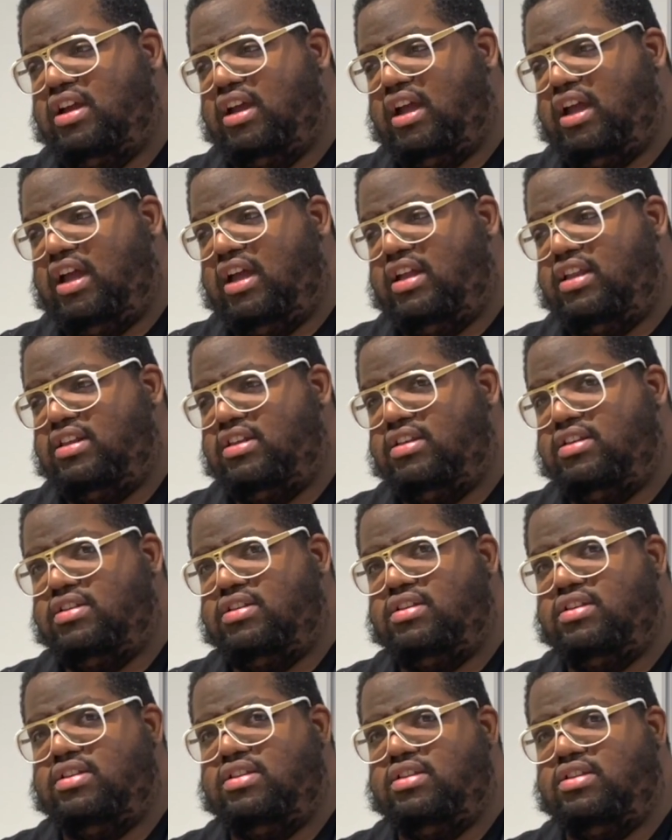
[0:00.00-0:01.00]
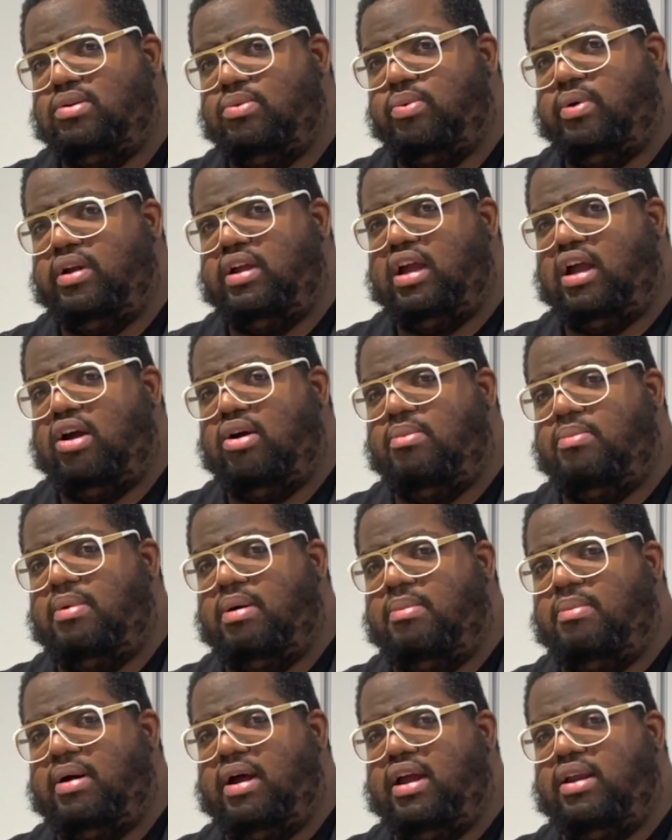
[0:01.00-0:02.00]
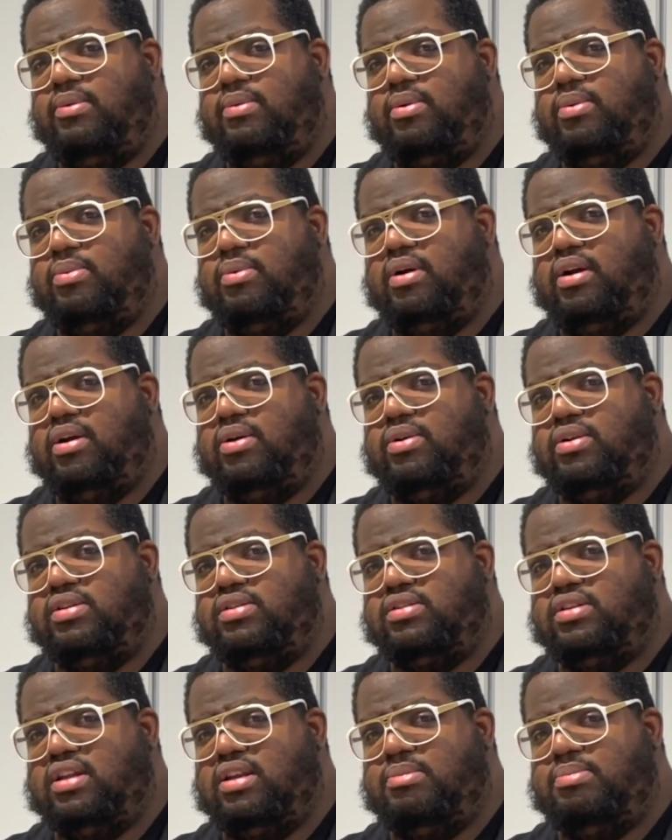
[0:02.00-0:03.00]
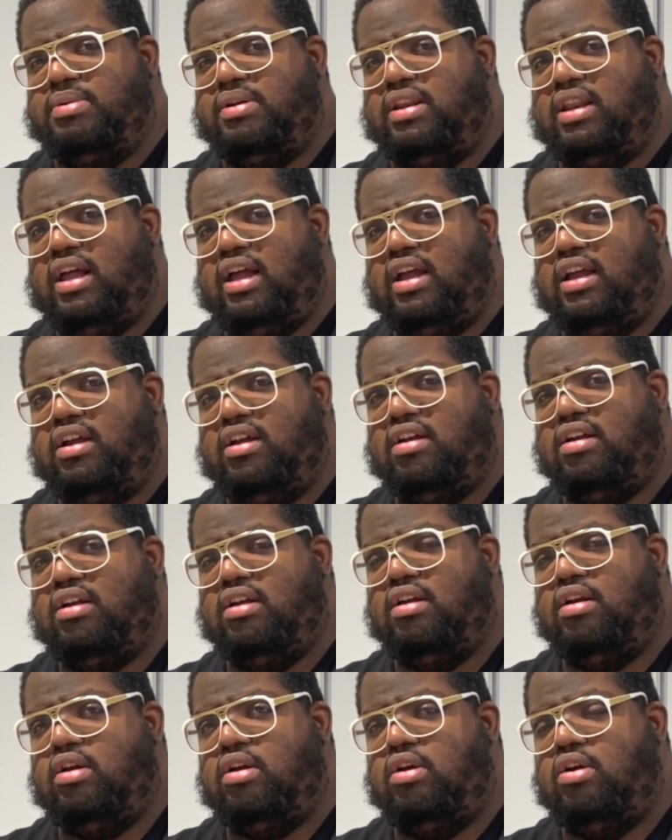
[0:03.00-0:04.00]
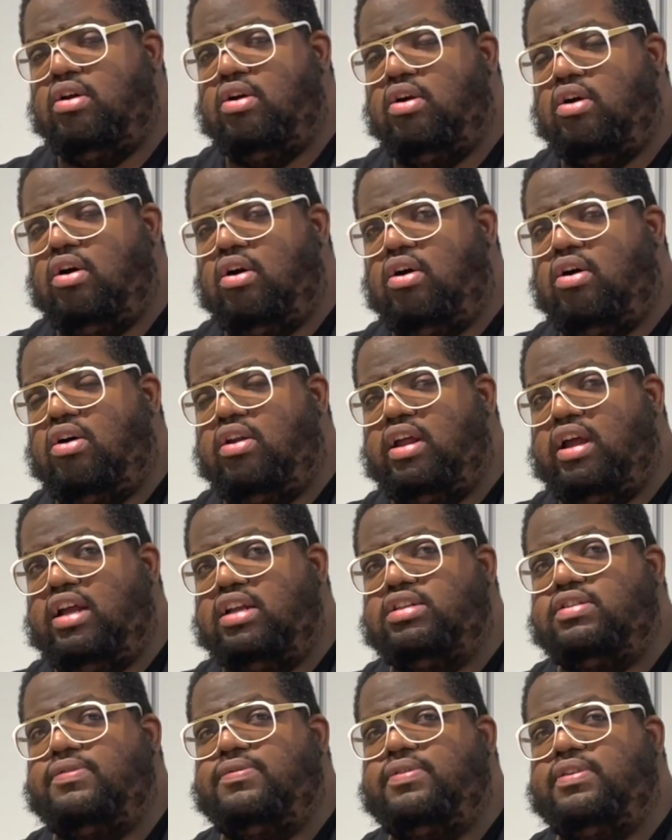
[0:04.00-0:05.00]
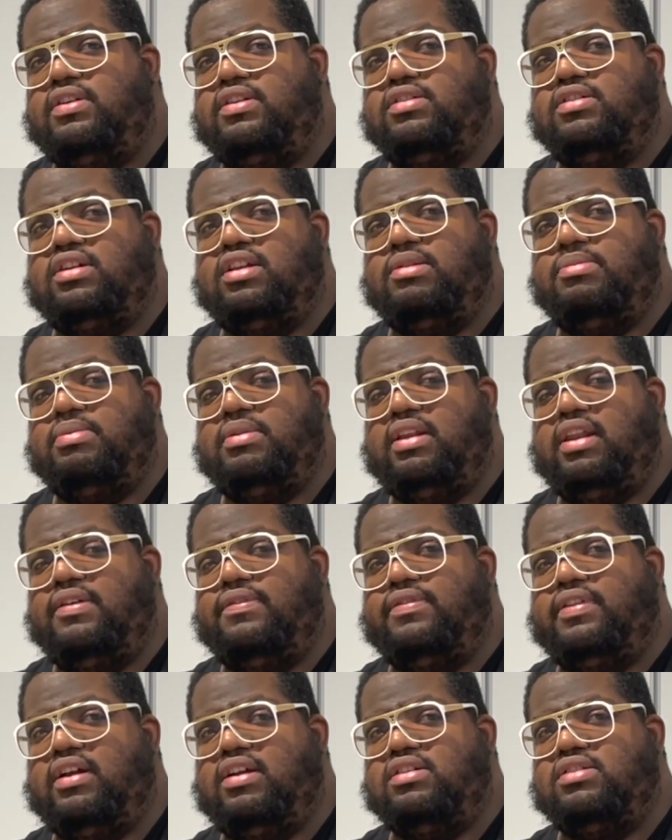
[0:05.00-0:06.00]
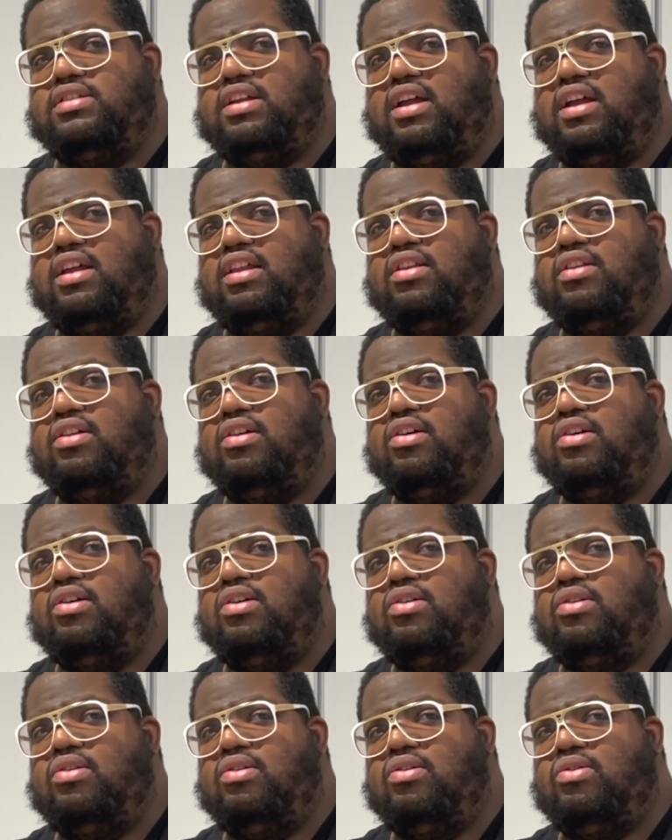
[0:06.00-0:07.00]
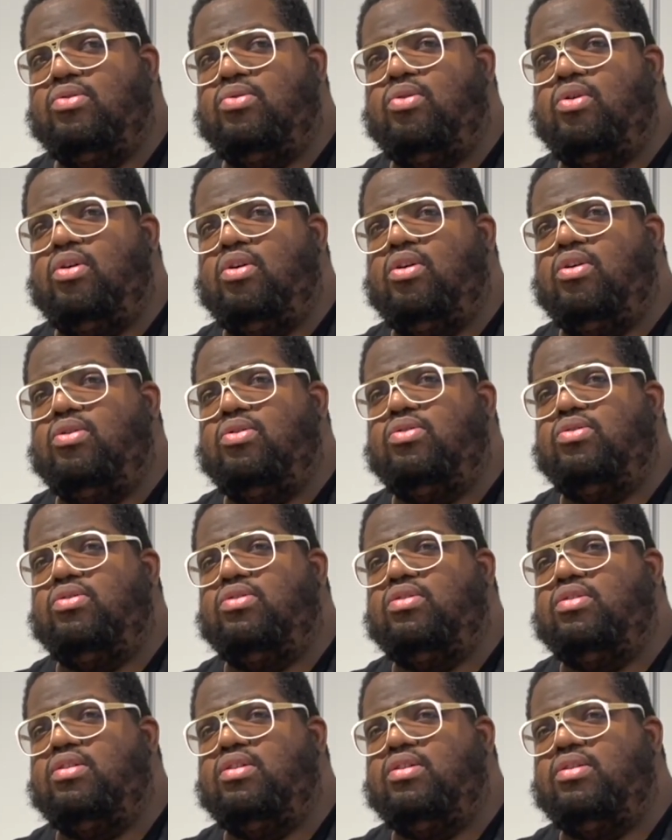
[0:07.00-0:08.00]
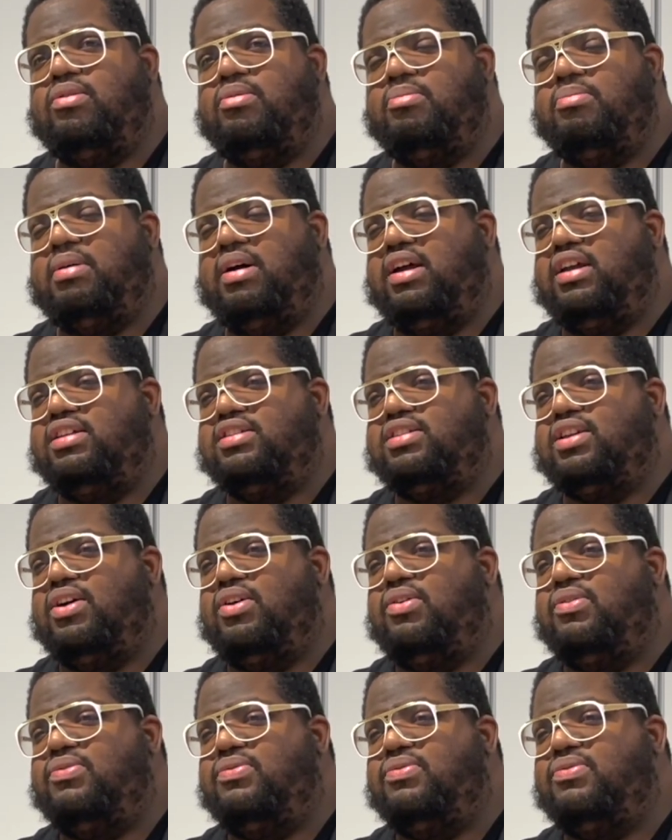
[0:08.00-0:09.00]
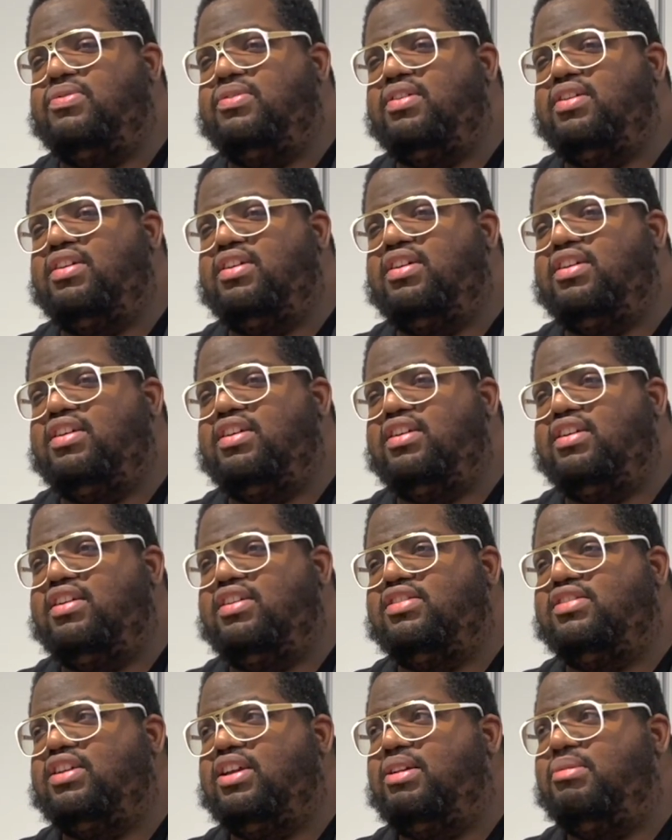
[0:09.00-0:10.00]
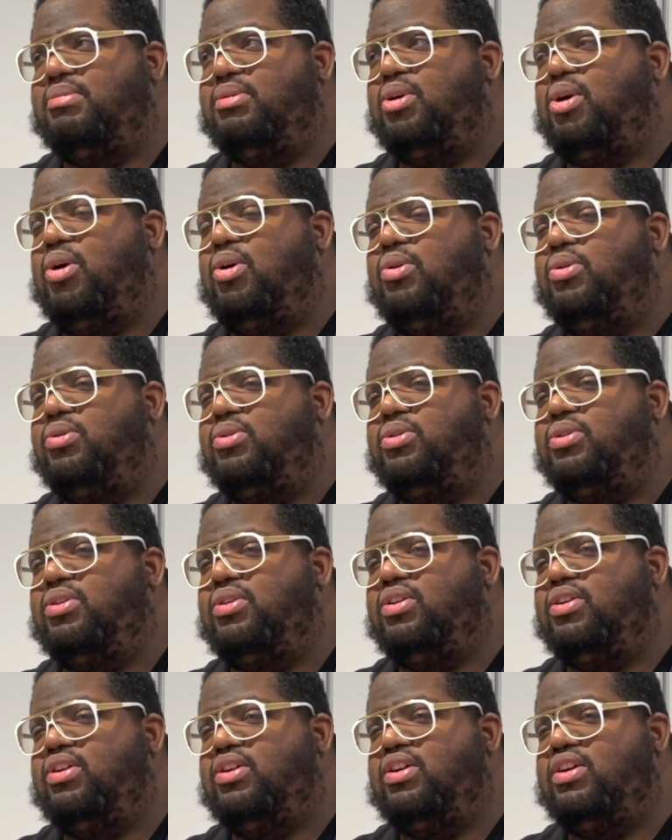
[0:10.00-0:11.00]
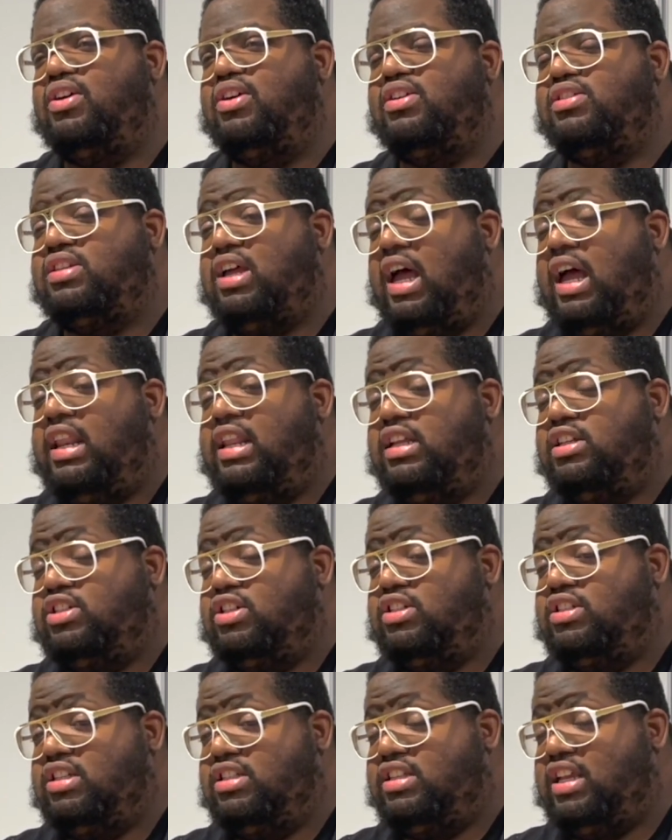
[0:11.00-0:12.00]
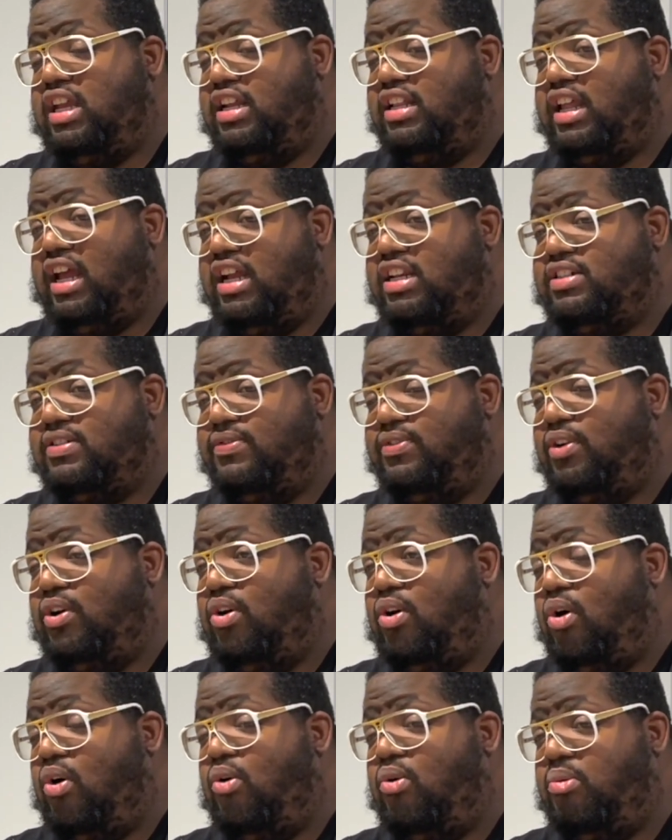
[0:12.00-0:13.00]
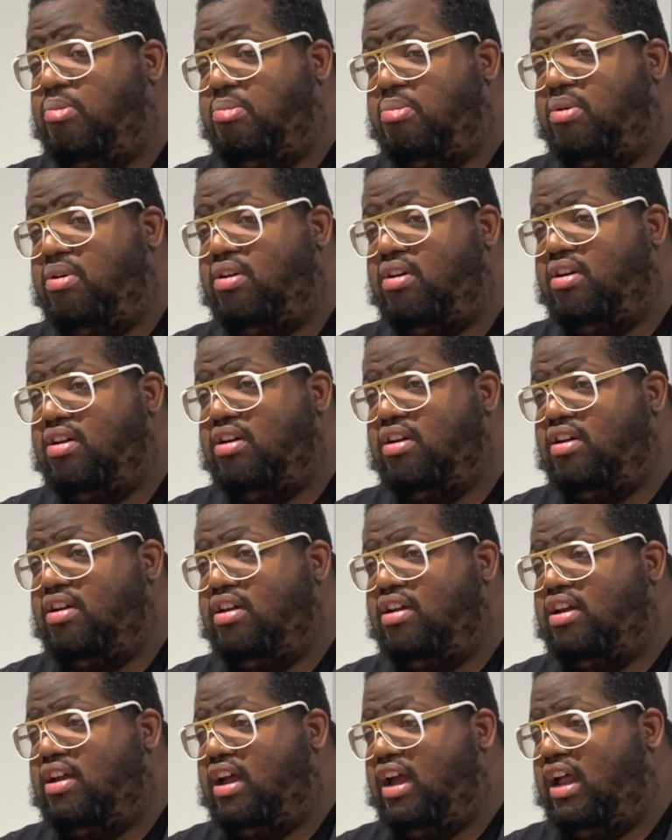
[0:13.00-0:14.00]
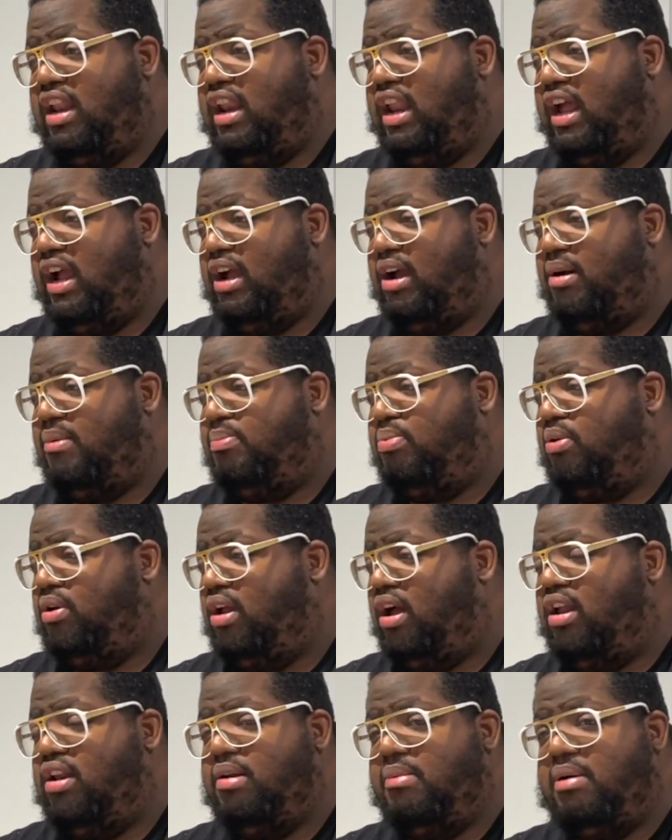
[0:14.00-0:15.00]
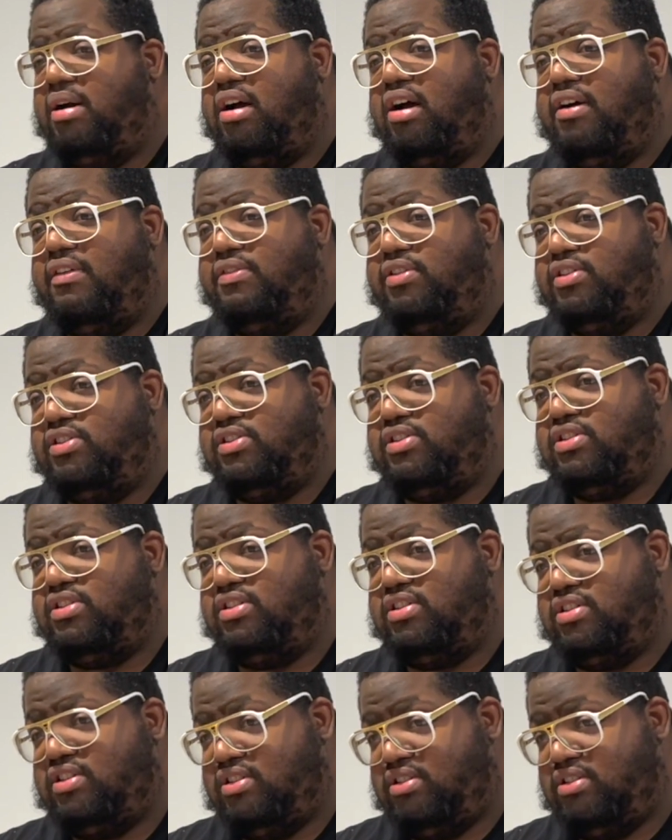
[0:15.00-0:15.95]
And the way how my mind would work is going to be like, oh, the action figure is going to be left outside all alone by itself. It's going to be cold. So I literally used to take the action figure home and like pull it under my covers.